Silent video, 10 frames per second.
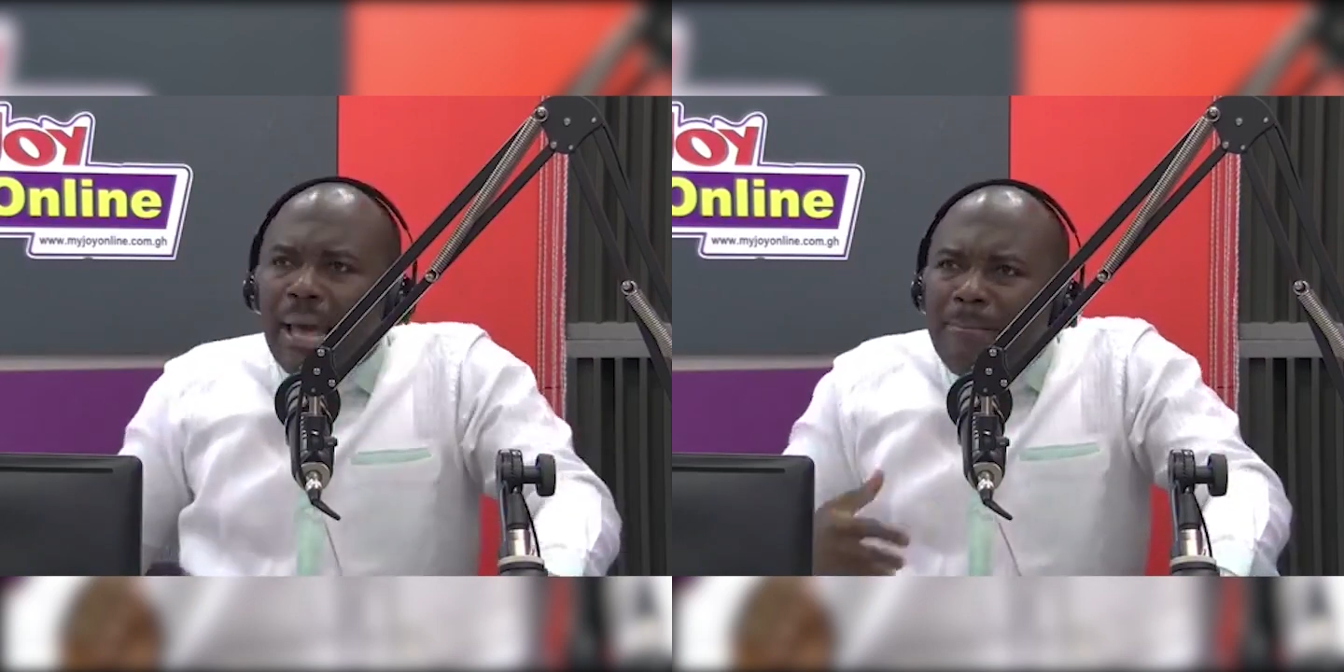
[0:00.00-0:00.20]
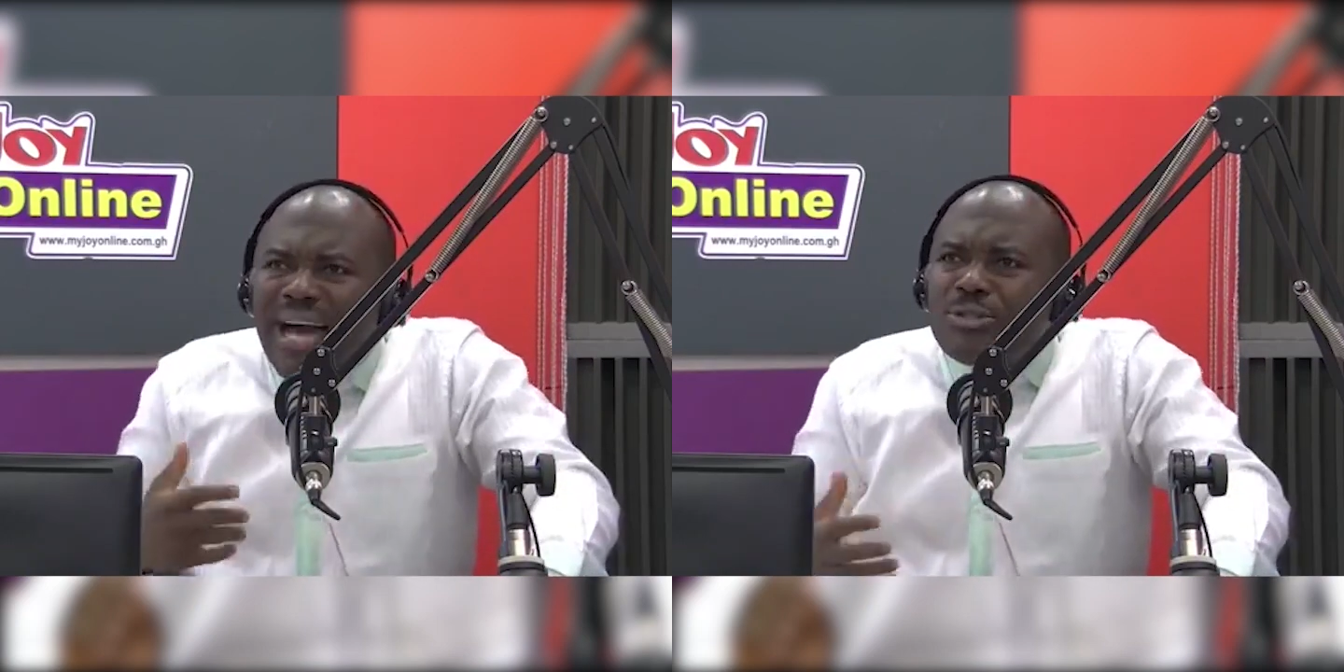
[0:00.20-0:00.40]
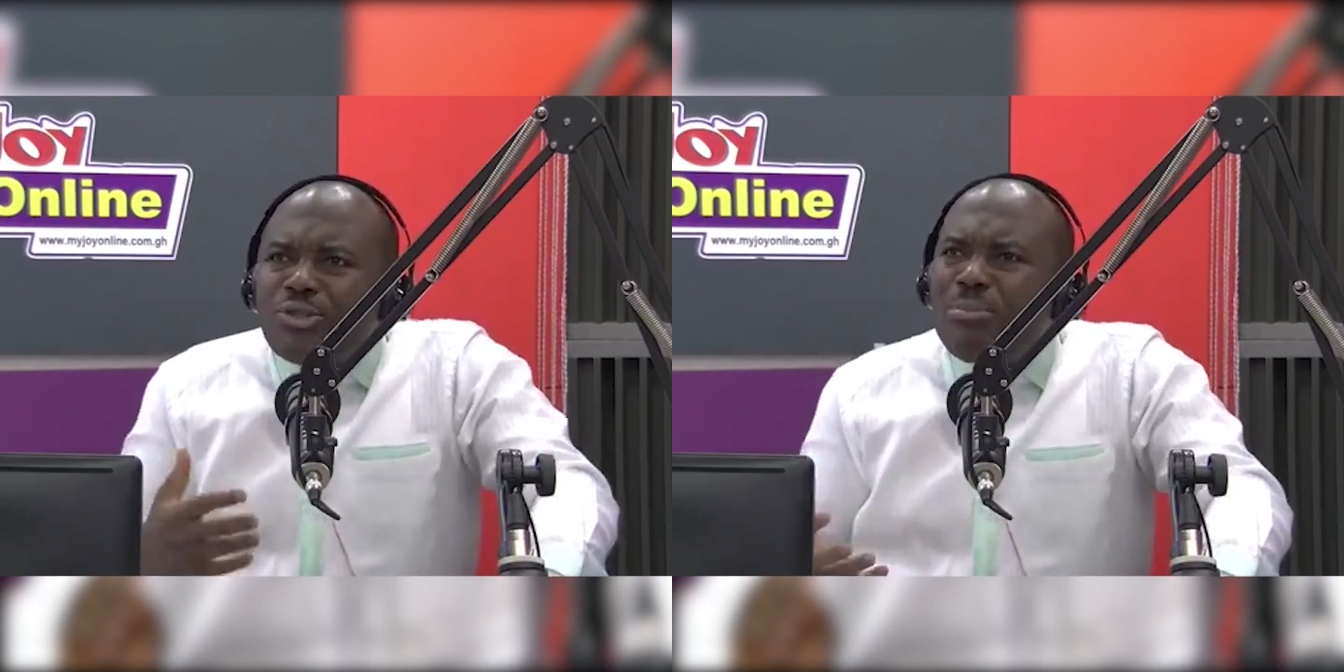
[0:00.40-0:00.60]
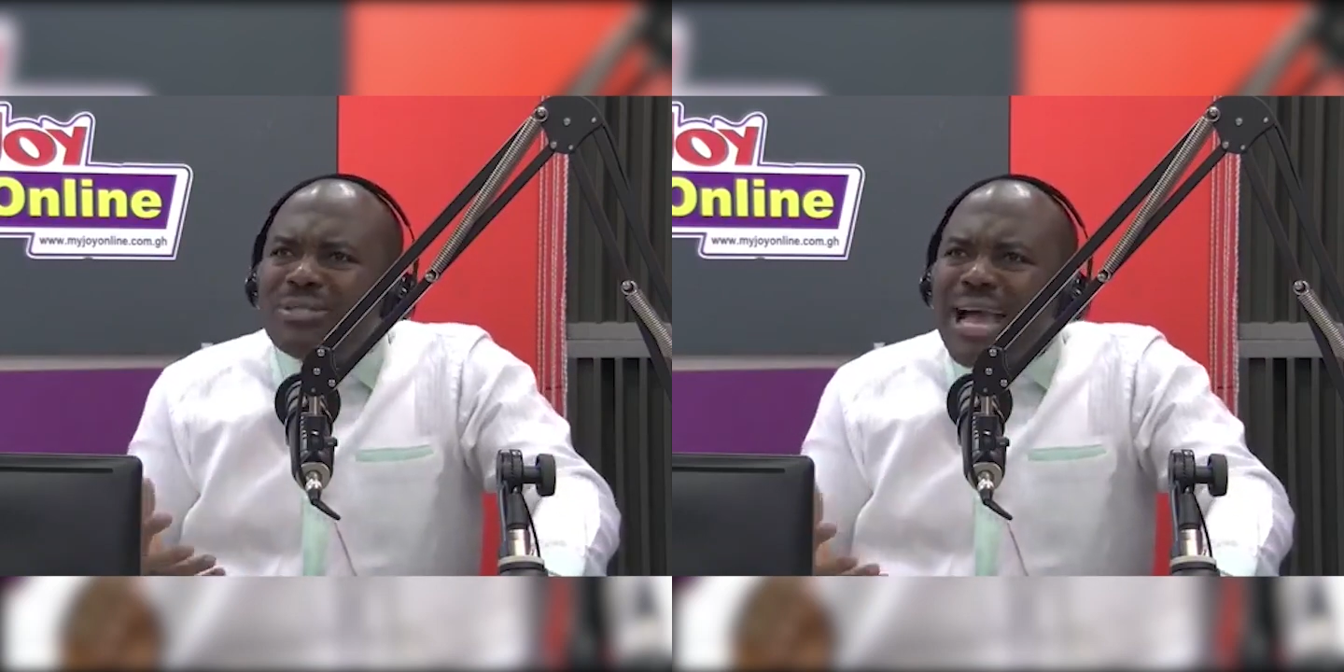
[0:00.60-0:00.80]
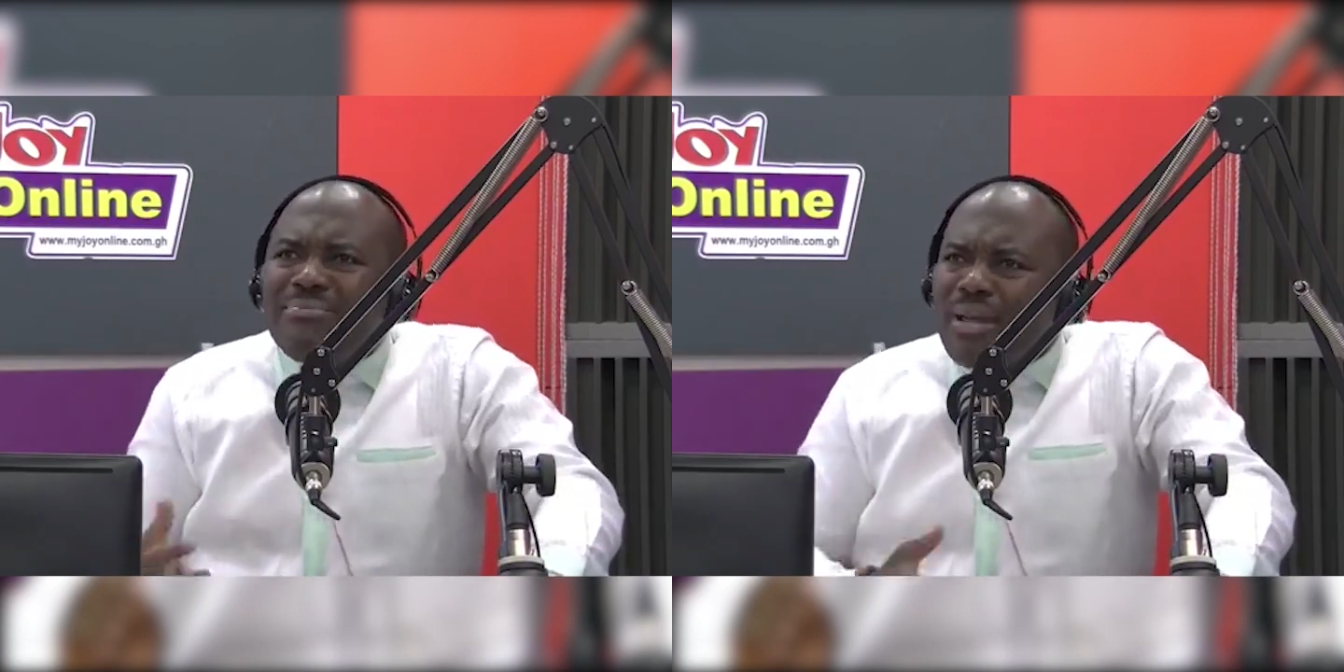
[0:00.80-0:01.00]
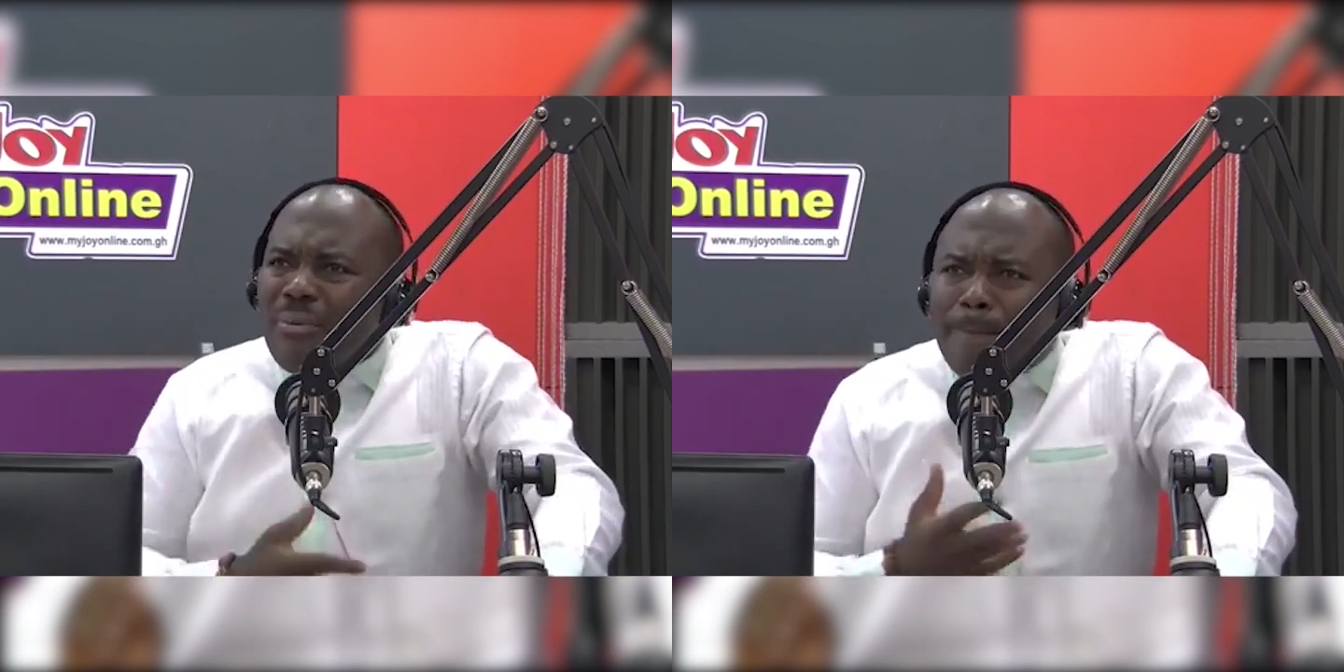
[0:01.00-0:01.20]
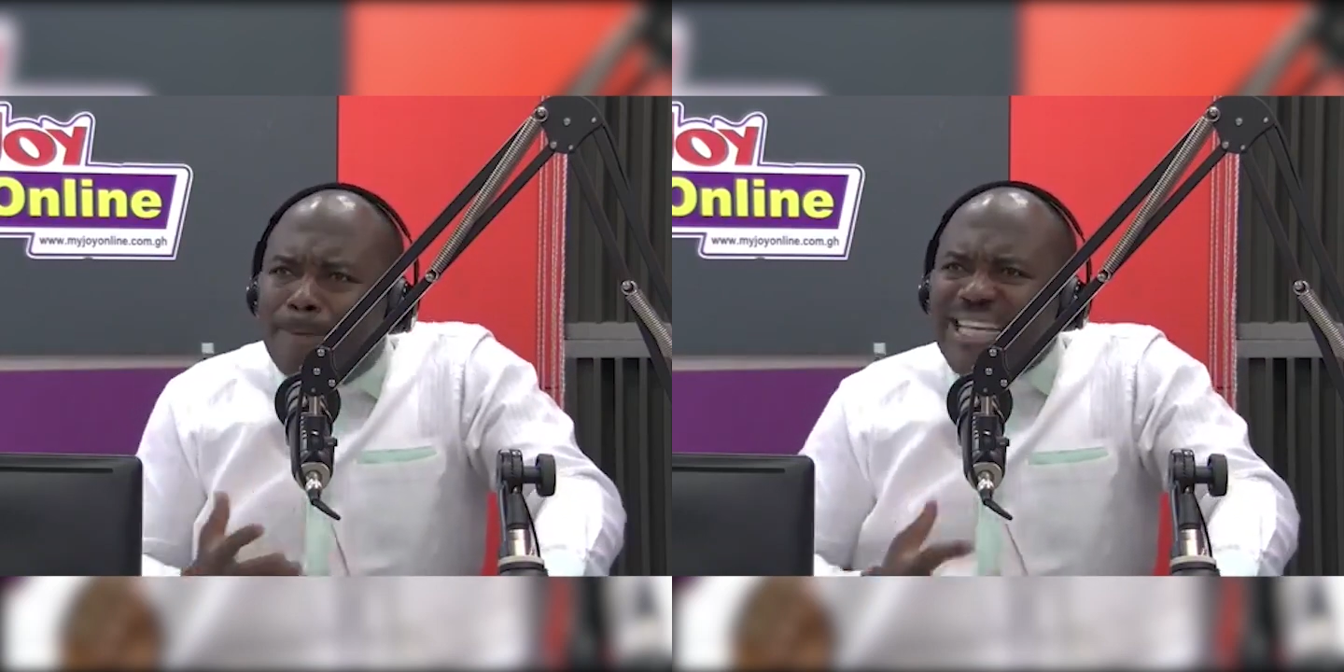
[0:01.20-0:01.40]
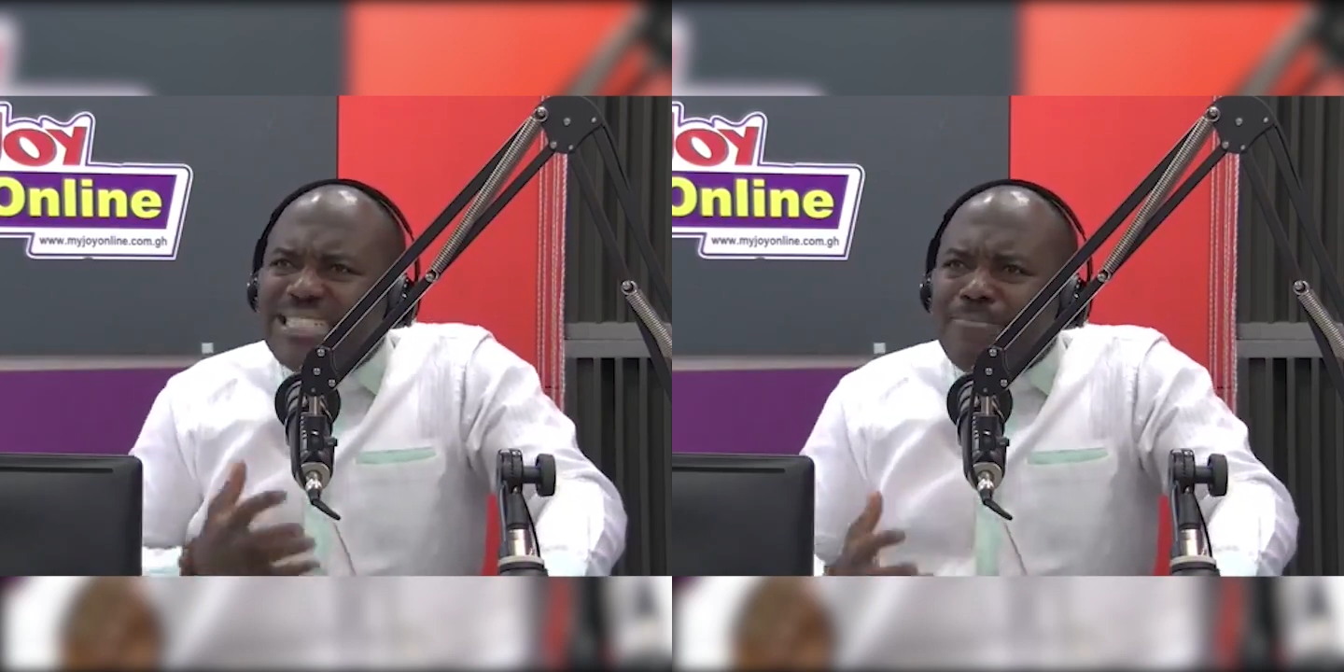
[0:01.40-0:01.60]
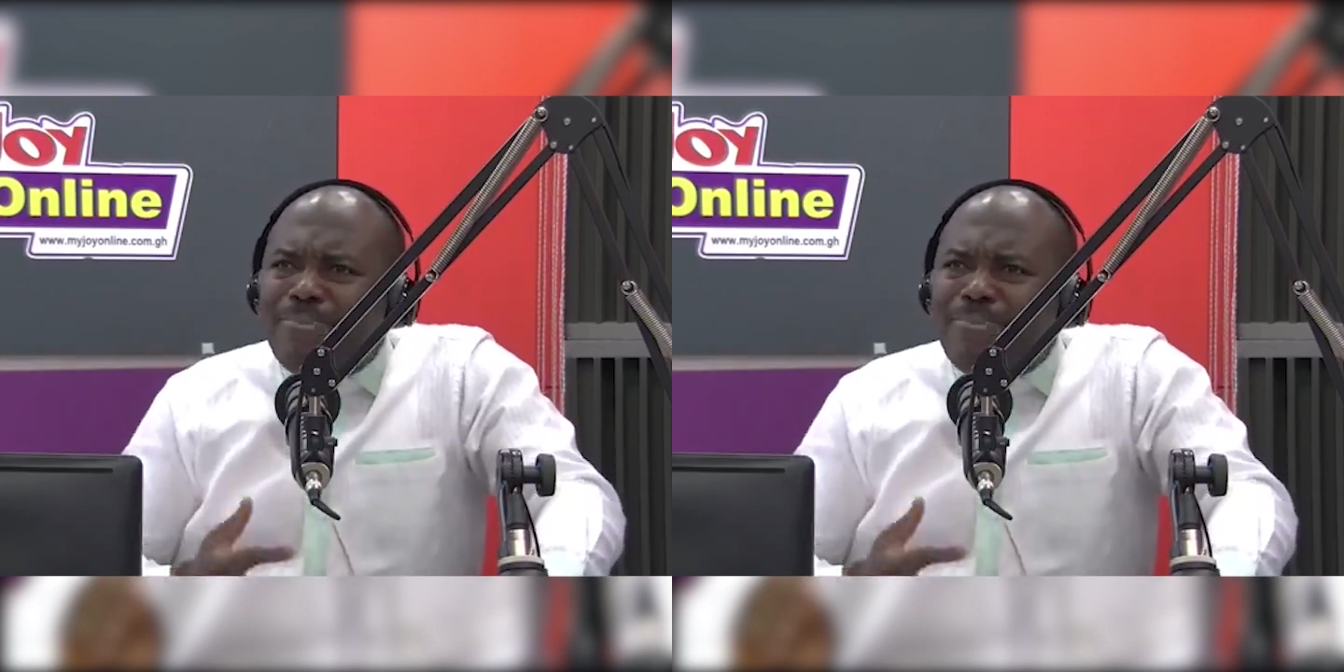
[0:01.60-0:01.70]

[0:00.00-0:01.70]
But sometimes there are basic,